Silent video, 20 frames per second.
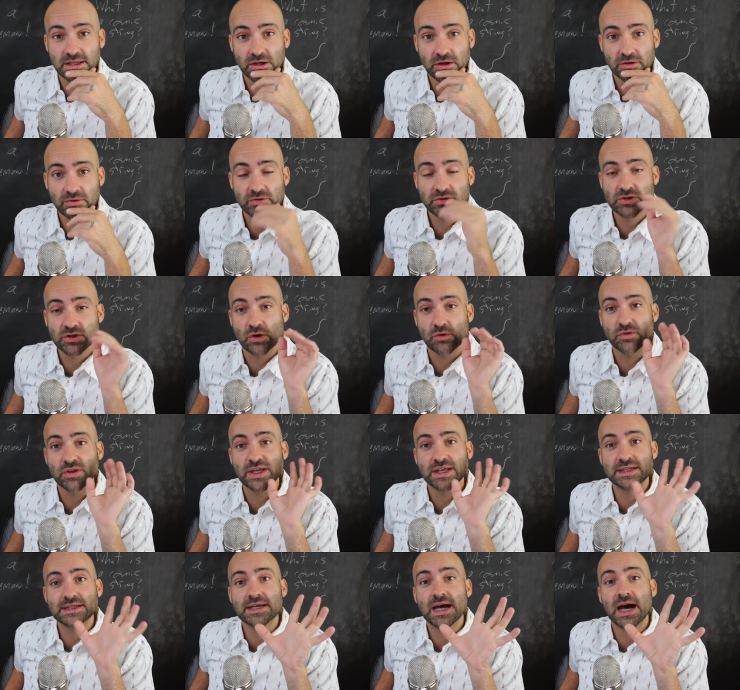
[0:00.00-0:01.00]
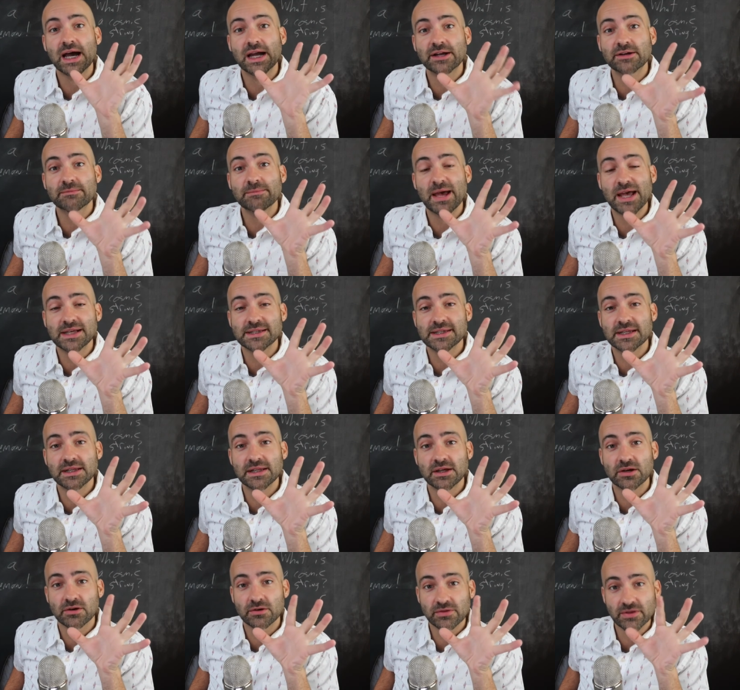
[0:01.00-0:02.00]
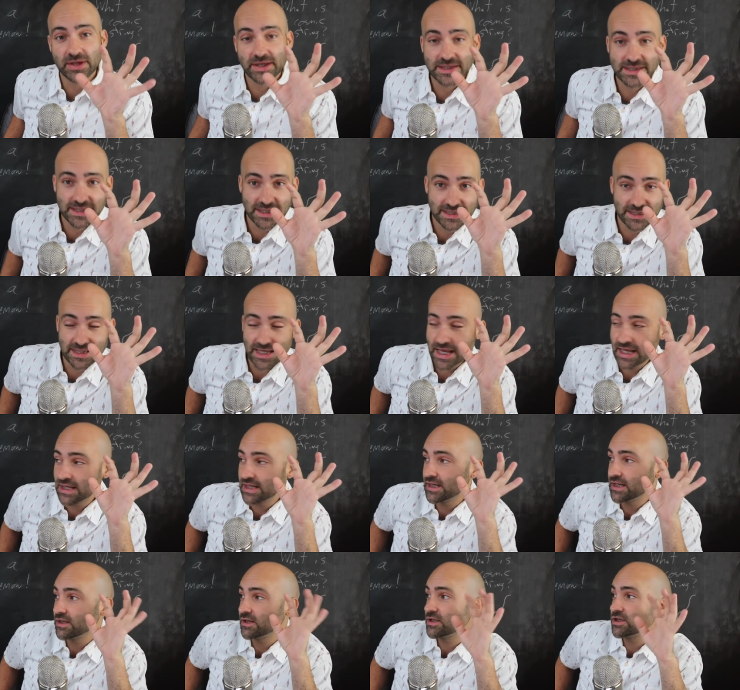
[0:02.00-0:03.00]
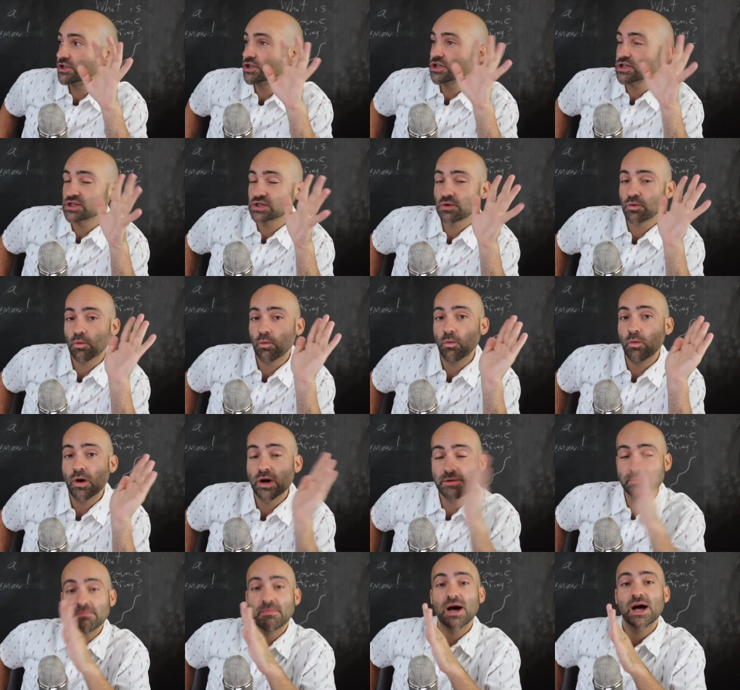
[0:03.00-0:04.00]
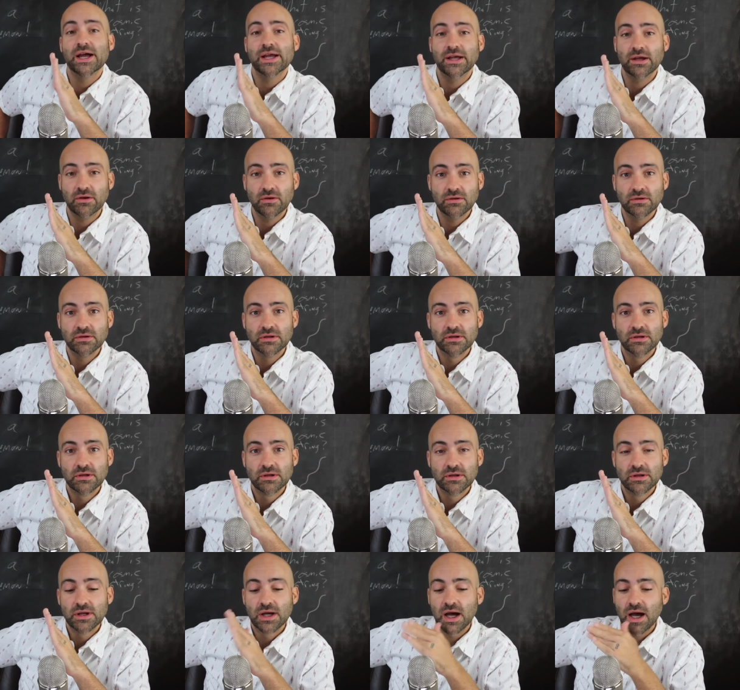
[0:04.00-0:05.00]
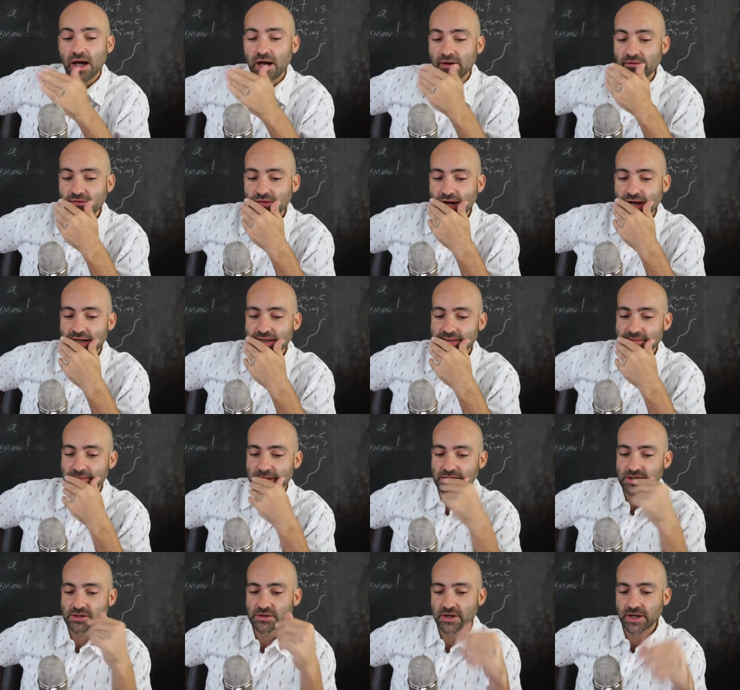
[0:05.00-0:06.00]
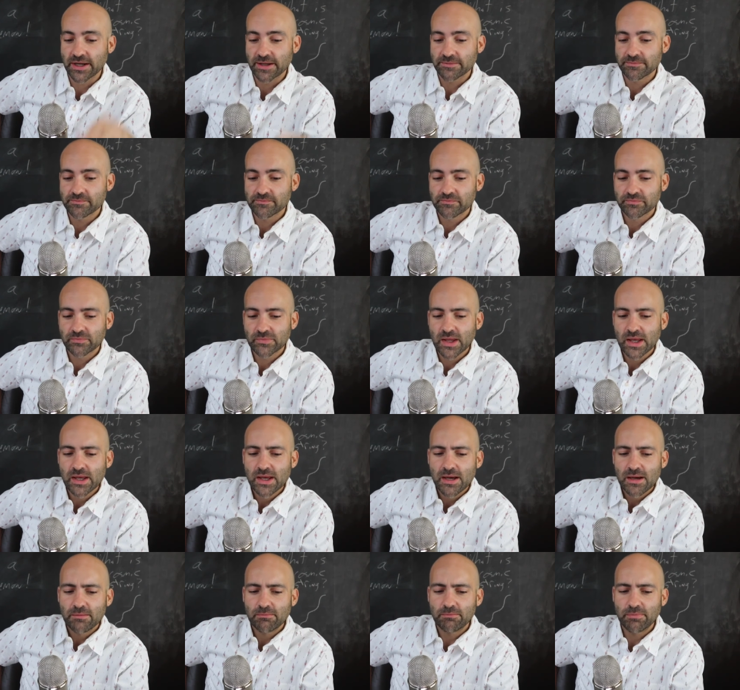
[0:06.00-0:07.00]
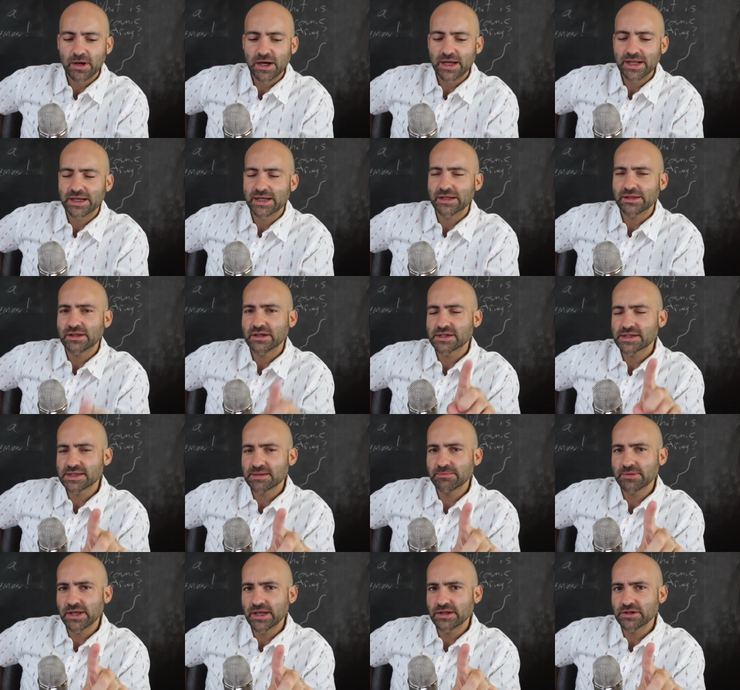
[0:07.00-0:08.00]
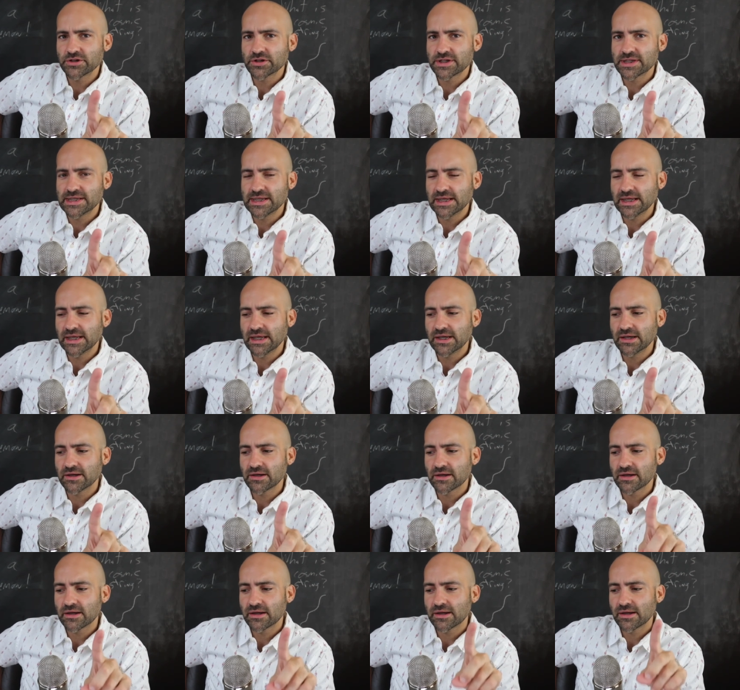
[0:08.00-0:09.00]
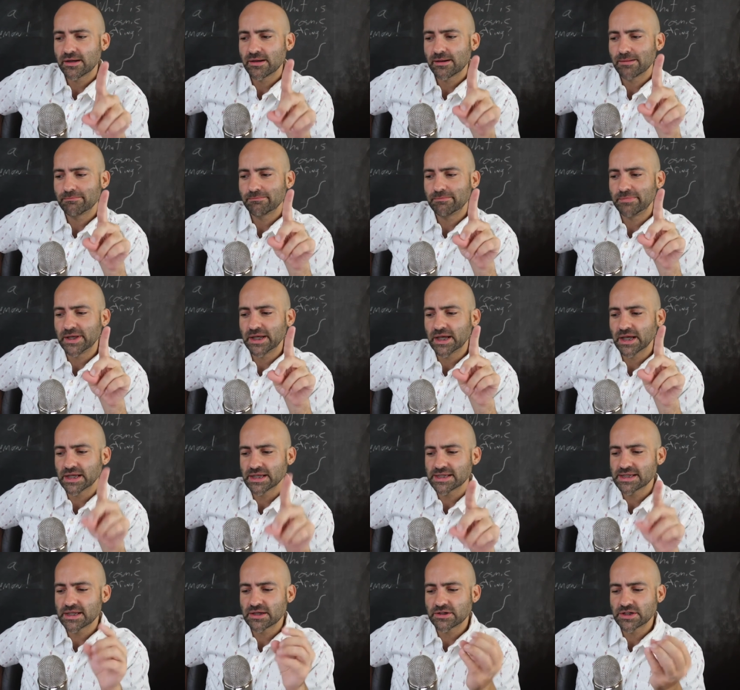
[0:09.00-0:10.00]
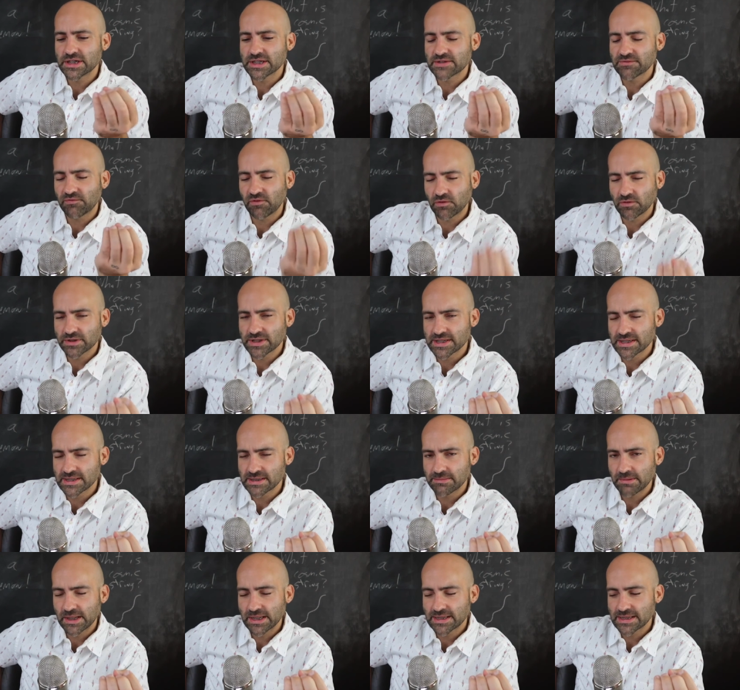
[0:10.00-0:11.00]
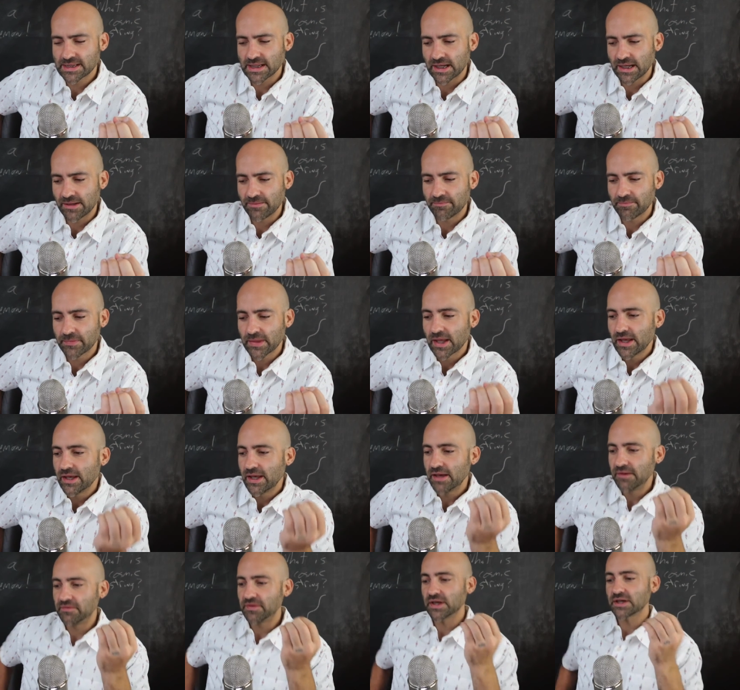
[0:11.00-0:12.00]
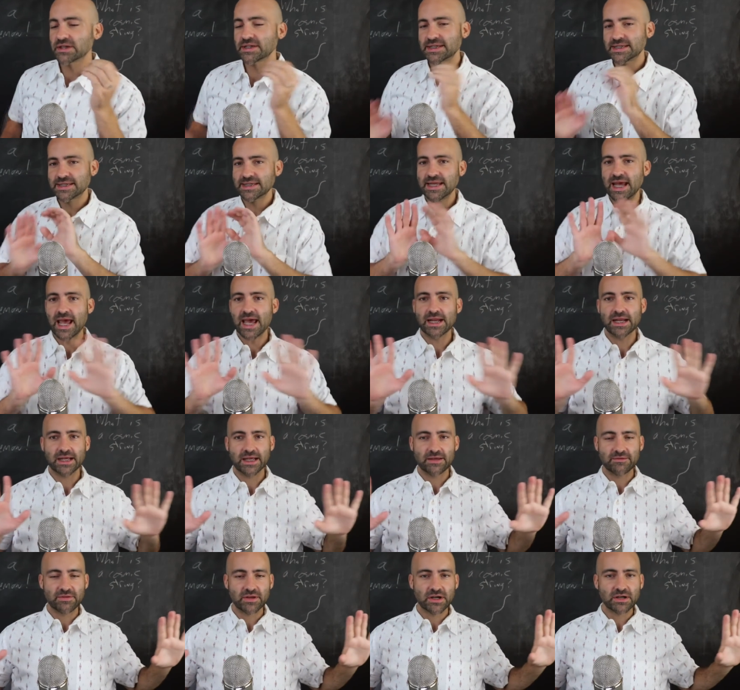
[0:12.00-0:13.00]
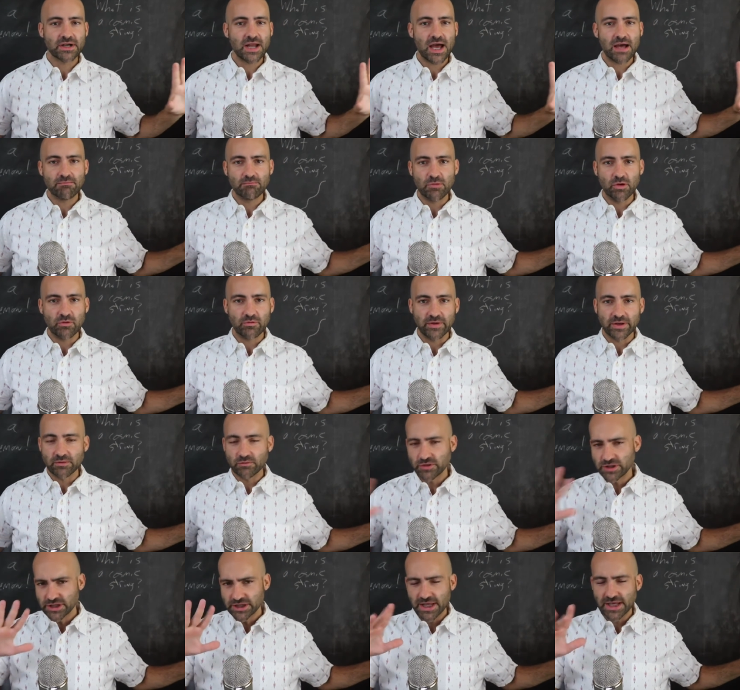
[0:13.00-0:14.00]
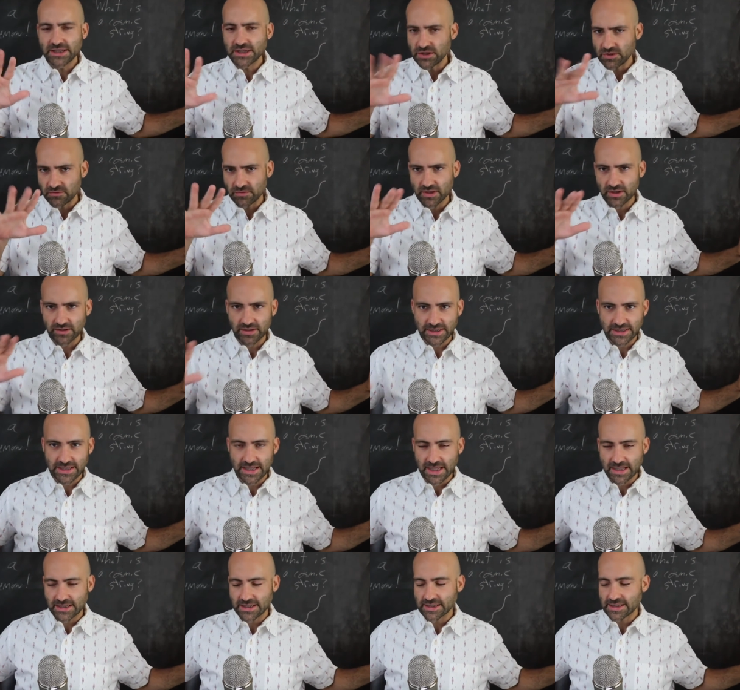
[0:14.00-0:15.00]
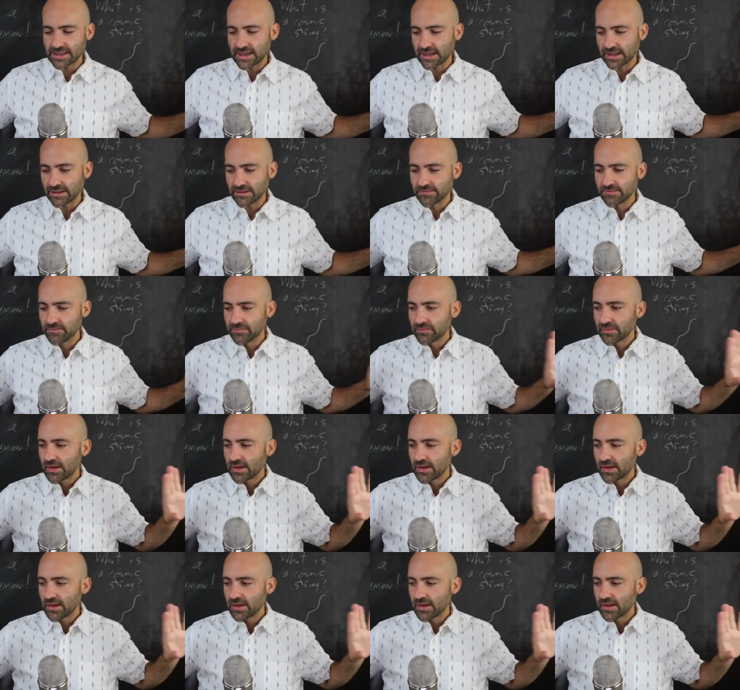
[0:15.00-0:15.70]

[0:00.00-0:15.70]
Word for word: of the Earth. So the entire mass of the Earth is contained in just one mile of cosmic string. But there's something interesting here because they're just folds in space time. If they're static, if they're not moving, which they do, and I'll get to that in a second,